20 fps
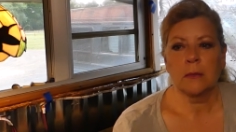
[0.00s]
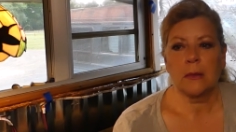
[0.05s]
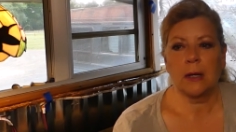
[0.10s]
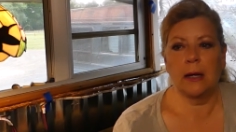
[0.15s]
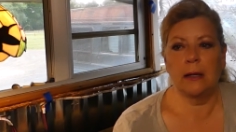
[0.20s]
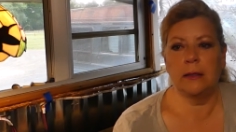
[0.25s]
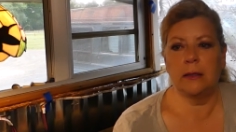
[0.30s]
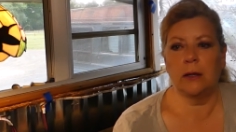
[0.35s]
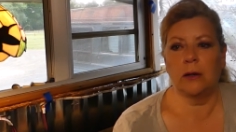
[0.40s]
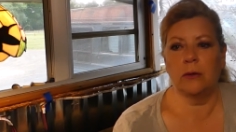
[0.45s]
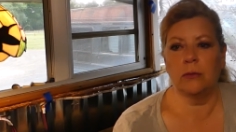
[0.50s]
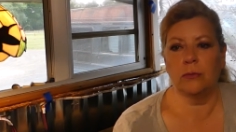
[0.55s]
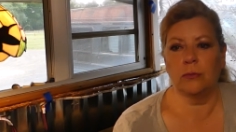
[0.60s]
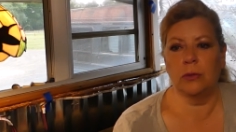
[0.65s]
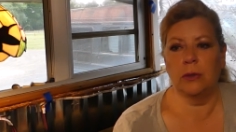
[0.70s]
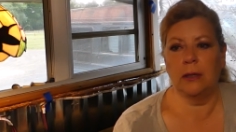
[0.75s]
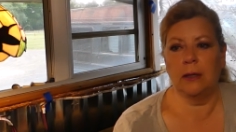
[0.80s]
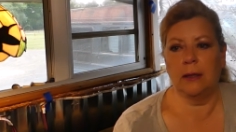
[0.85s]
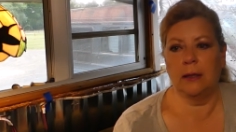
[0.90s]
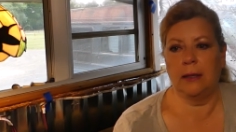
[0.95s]
I don't
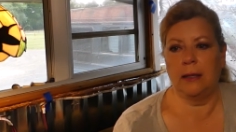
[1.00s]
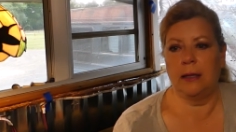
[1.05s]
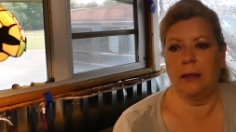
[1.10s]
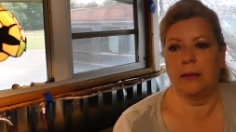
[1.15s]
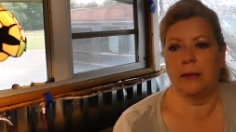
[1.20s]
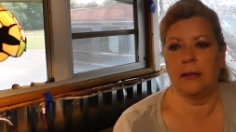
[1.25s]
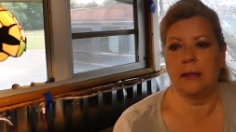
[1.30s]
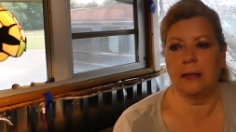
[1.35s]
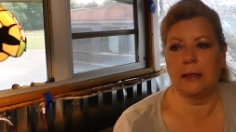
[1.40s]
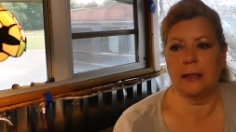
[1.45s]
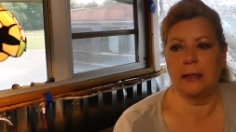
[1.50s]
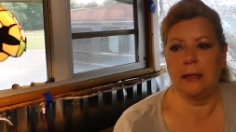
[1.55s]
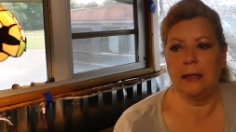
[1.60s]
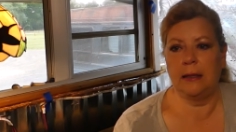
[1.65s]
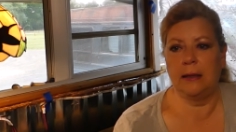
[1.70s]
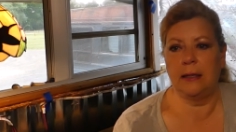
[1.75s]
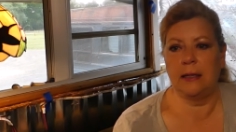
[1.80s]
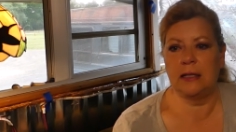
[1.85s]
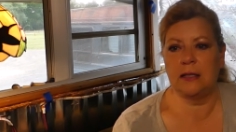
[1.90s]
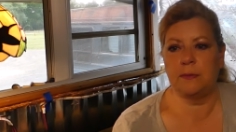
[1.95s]
really think any
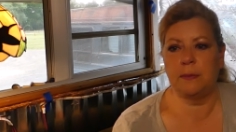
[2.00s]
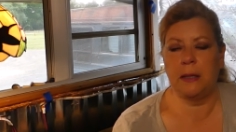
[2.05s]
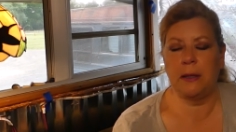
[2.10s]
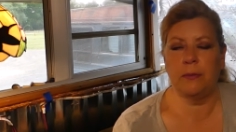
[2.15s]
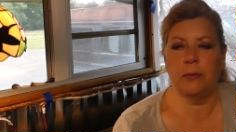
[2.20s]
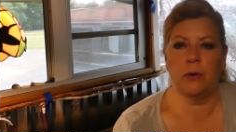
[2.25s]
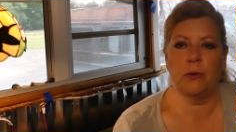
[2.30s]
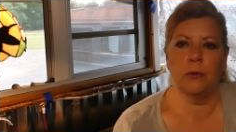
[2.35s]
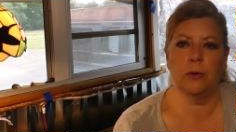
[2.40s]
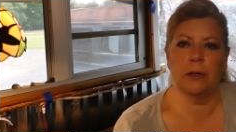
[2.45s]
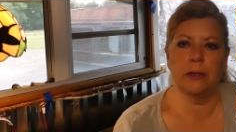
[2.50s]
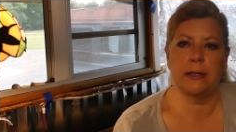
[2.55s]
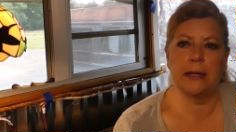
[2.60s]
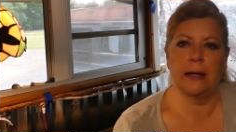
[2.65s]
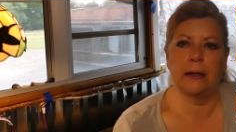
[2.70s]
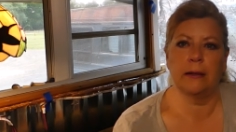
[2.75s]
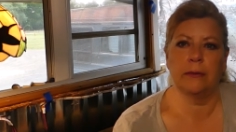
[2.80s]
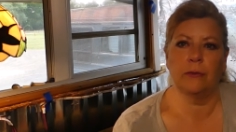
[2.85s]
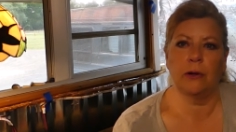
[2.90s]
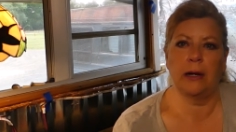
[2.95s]
of these people were
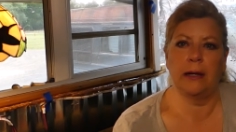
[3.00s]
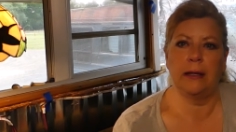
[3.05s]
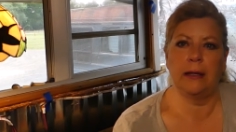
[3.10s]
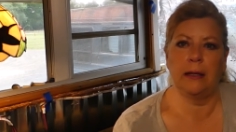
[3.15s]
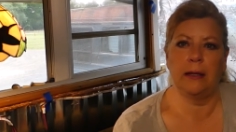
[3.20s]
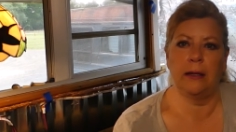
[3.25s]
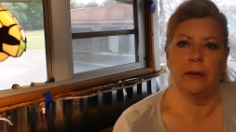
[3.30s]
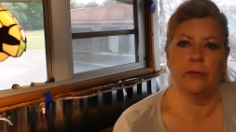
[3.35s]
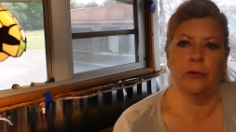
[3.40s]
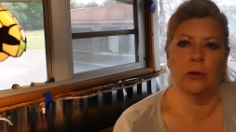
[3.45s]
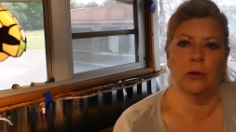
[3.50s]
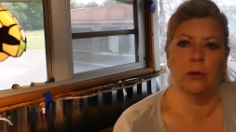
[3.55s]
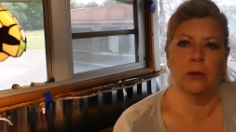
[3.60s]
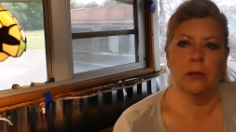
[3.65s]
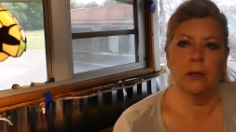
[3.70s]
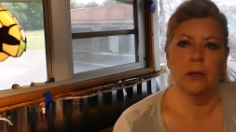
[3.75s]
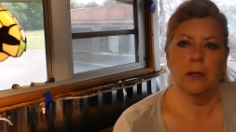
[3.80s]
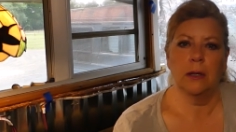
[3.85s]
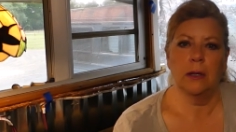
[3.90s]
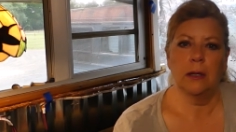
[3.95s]
downright evil,
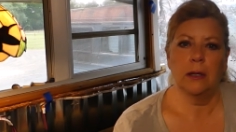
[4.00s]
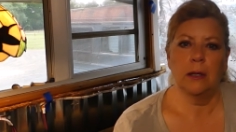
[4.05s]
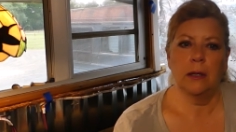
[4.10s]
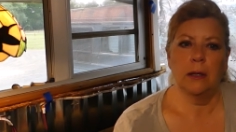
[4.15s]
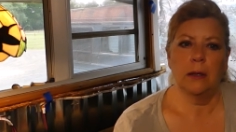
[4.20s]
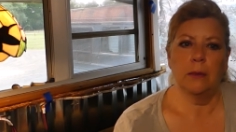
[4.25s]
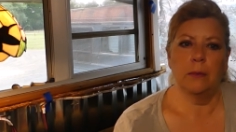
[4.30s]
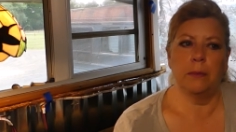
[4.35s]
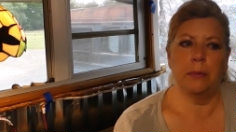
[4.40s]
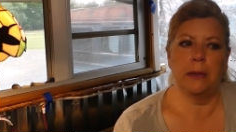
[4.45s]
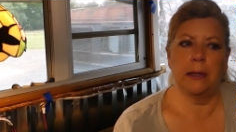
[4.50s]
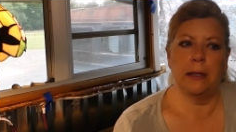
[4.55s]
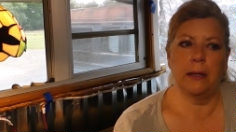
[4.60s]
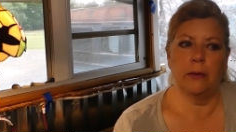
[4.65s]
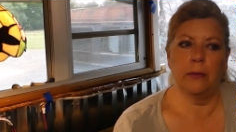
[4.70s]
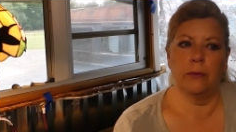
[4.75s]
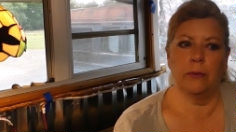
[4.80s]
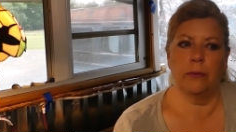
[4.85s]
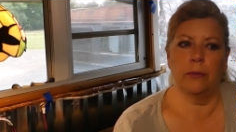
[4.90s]
but